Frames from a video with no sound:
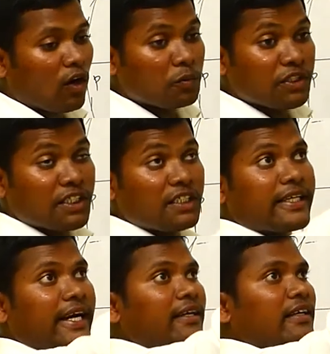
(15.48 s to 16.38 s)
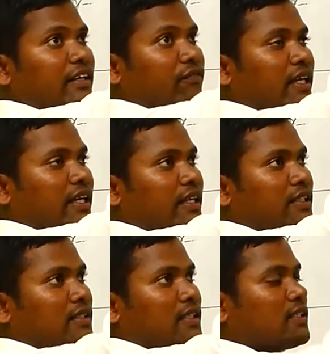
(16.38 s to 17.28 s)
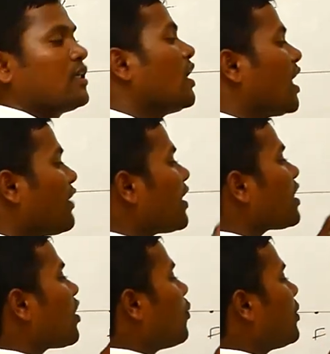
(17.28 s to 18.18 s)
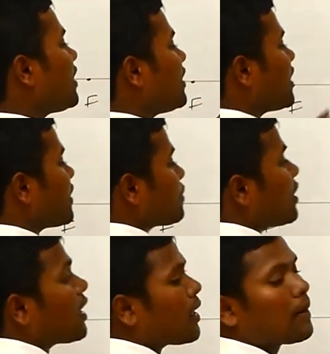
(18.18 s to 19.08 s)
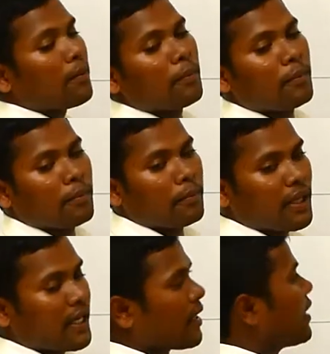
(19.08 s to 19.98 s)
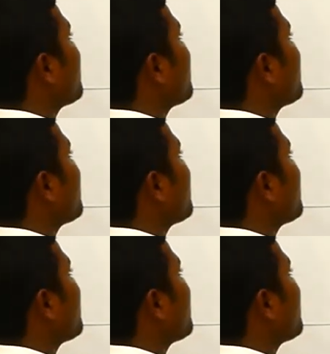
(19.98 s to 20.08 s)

object is at infinite distance. Now I am coming near to the mirror.